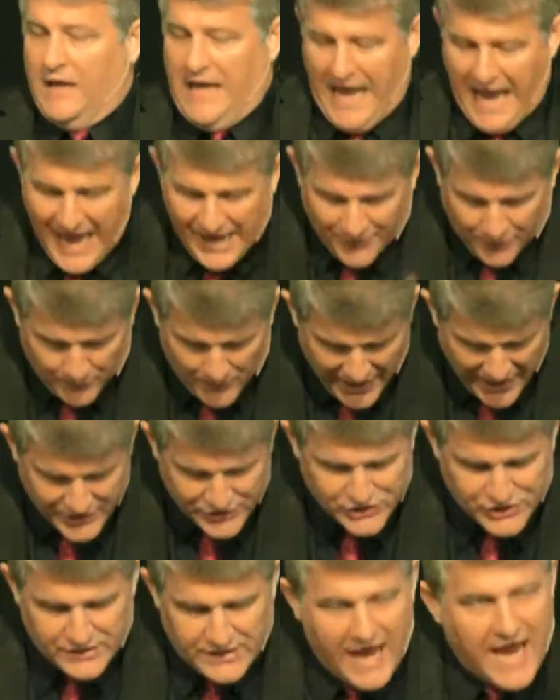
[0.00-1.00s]

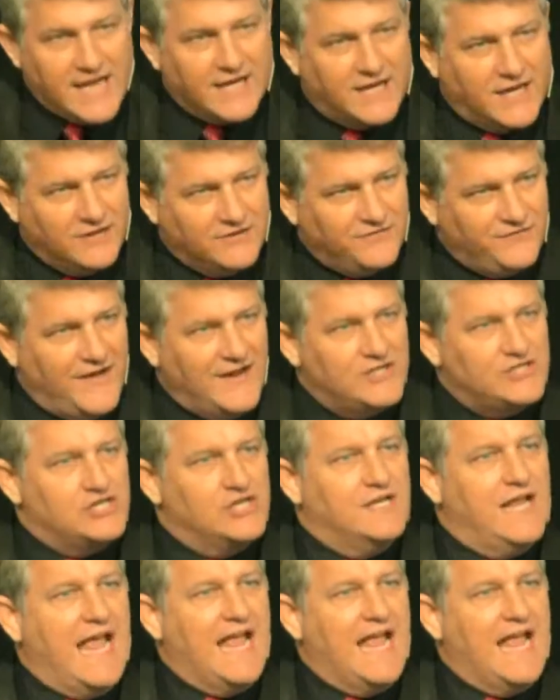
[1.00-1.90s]
adoration and confession